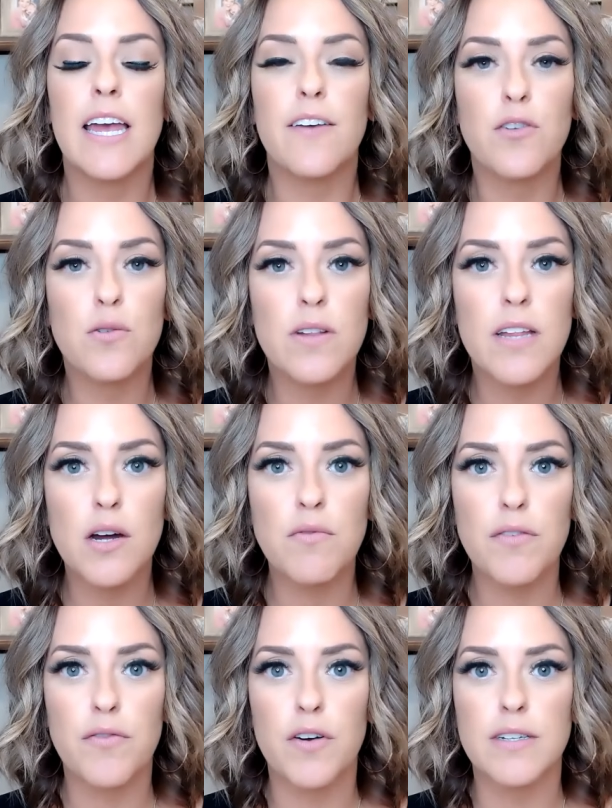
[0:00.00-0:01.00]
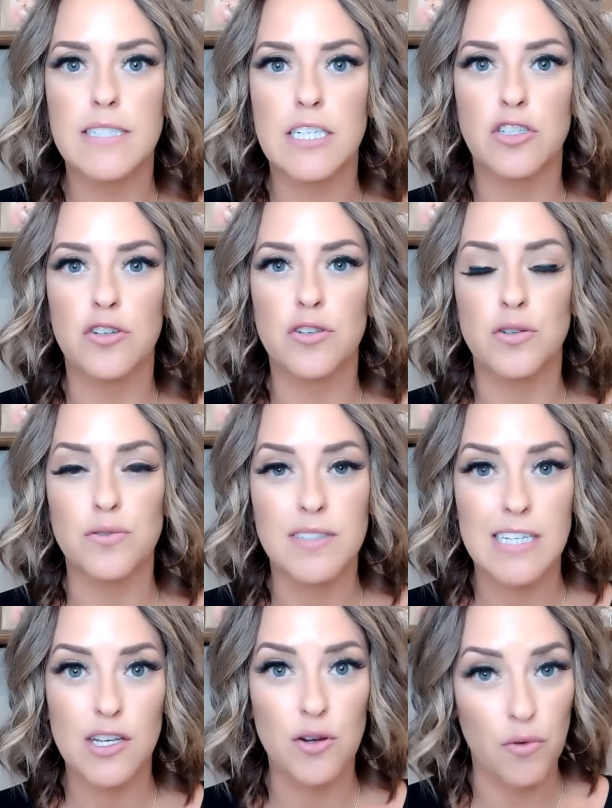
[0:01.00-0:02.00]
If you click on refer a teacher, you'll
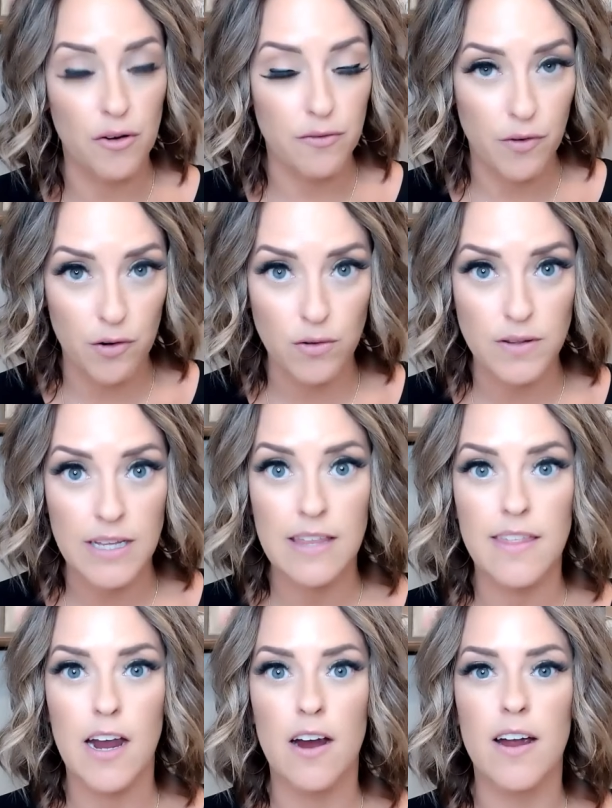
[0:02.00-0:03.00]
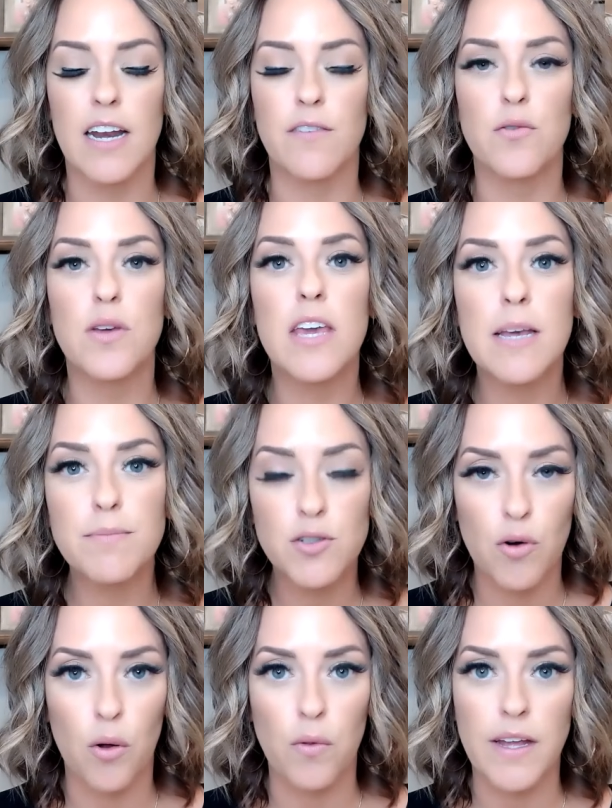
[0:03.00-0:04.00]
see your referral link there. And if you keep
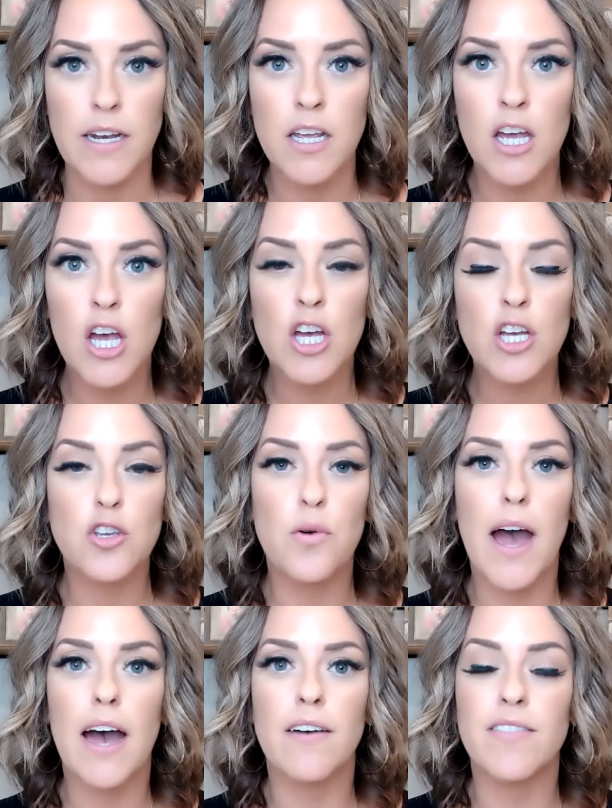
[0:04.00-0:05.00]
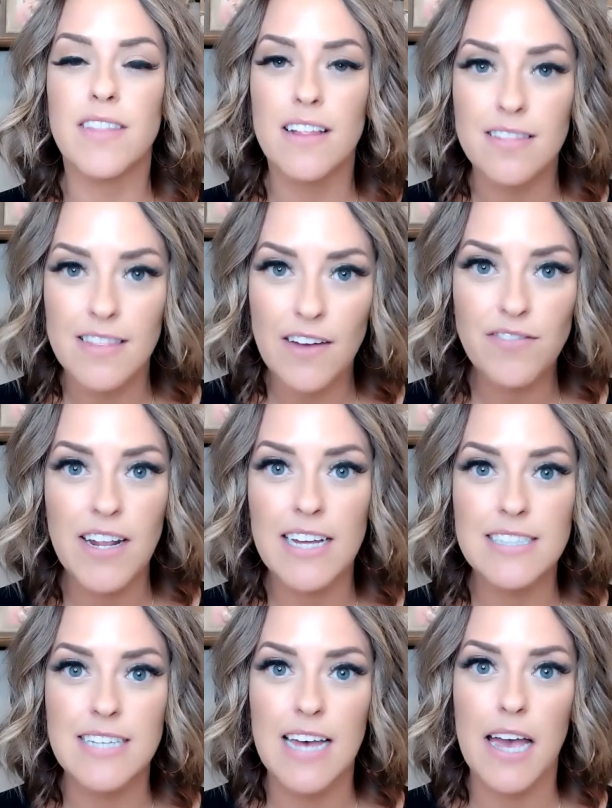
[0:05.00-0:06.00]
scrolling, you have the
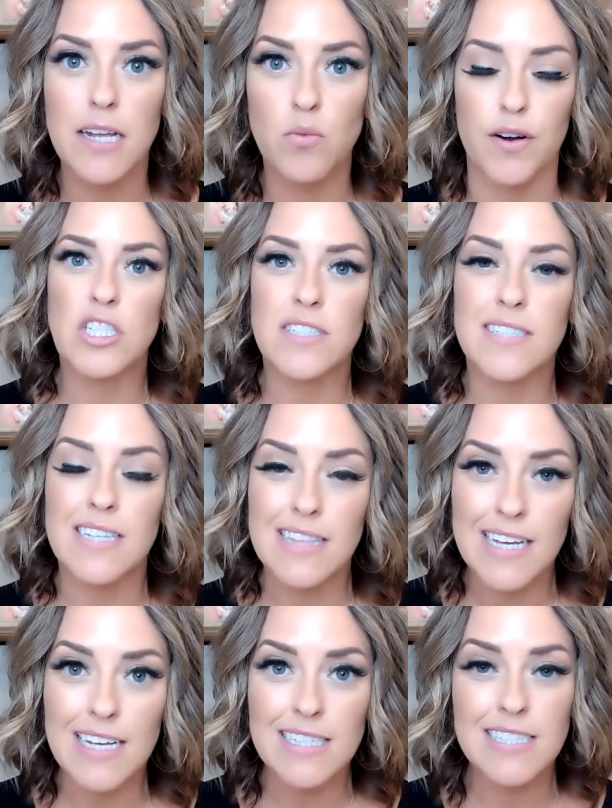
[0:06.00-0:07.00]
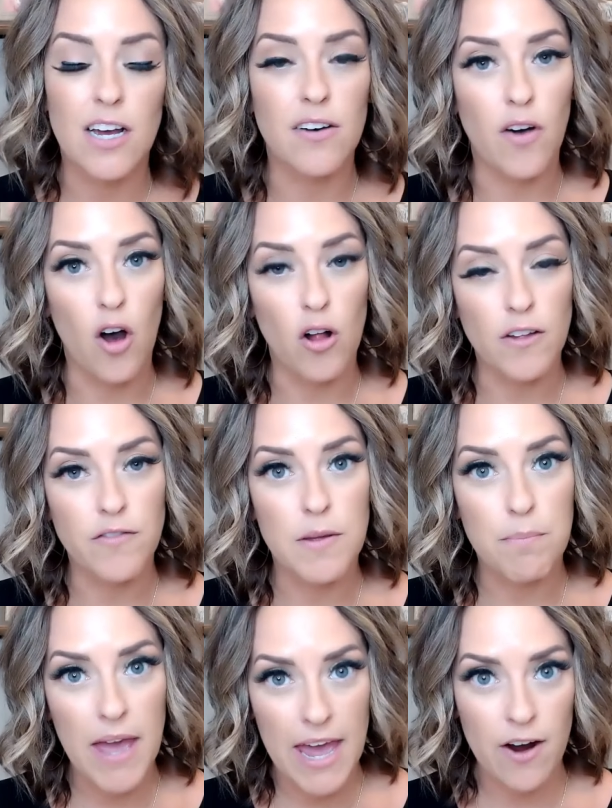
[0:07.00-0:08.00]
left-hand side, which is a list of all of
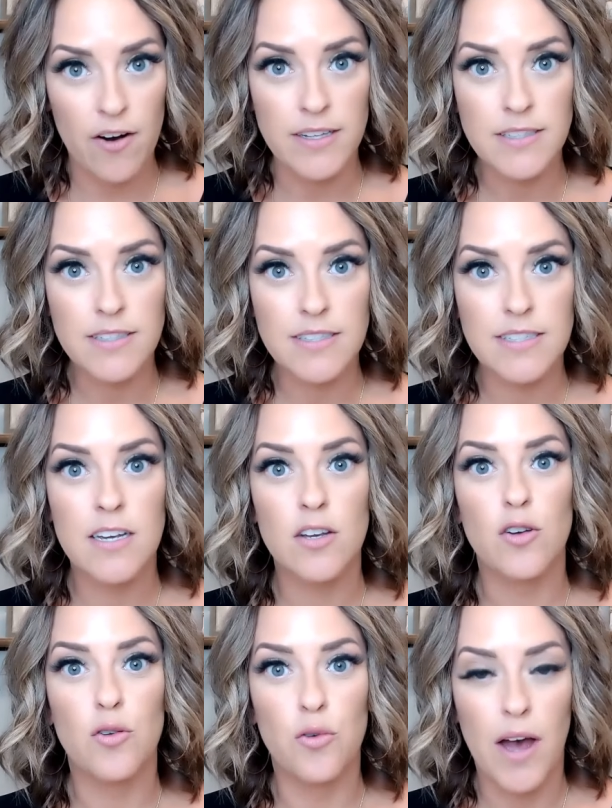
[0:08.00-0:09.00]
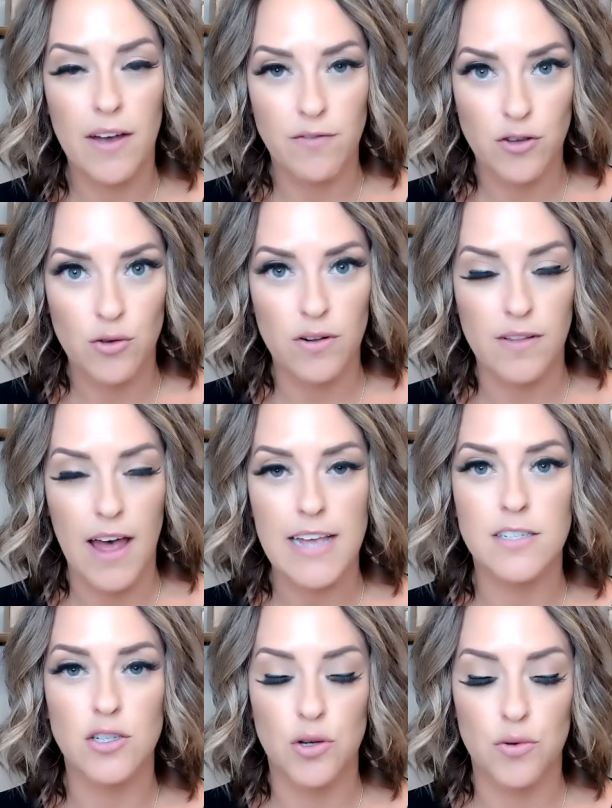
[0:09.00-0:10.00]
the parents who have
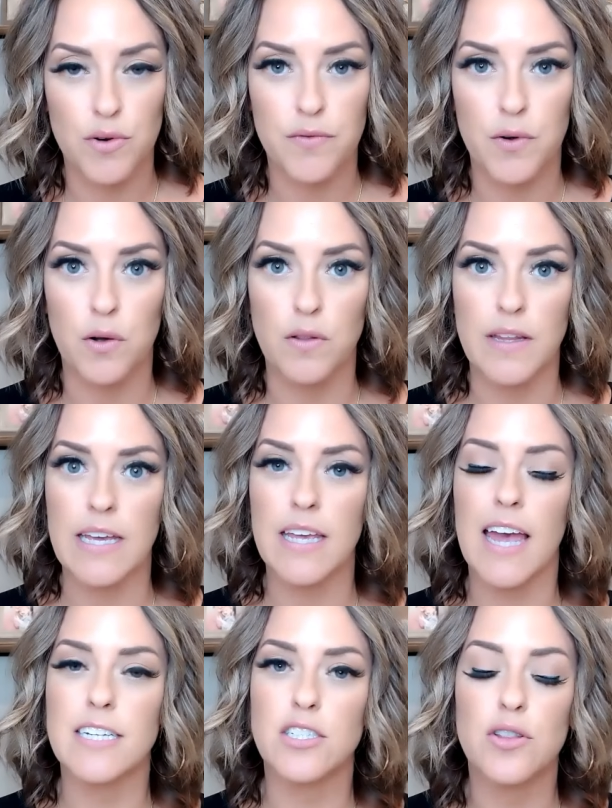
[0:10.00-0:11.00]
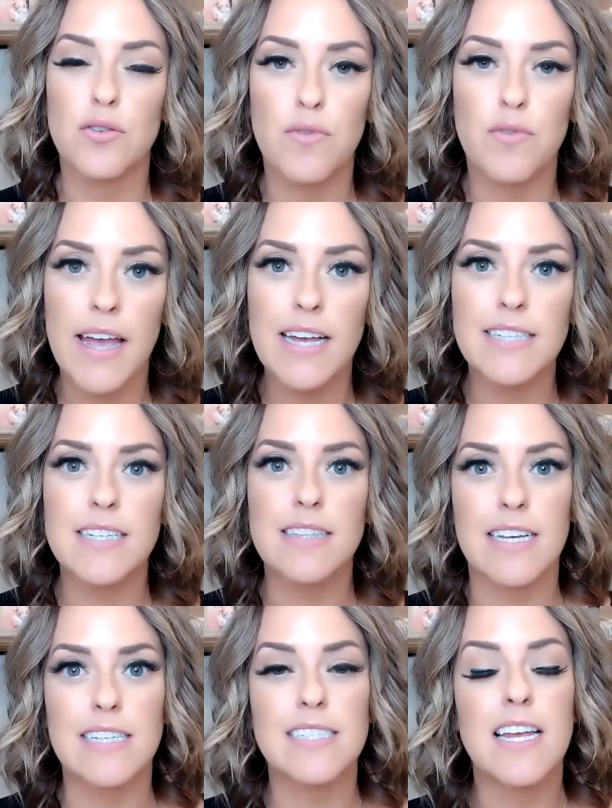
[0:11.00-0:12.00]
utilized your referral link. And to the right is a
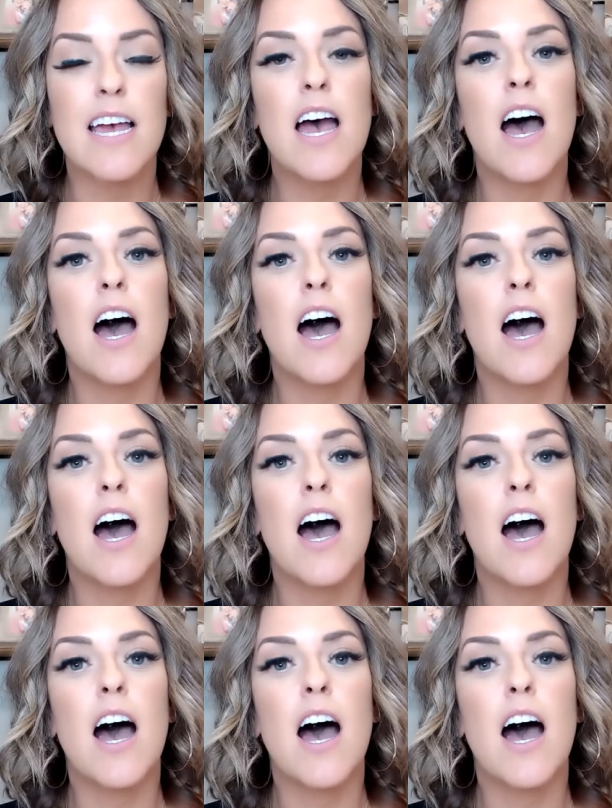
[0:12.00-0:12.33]
list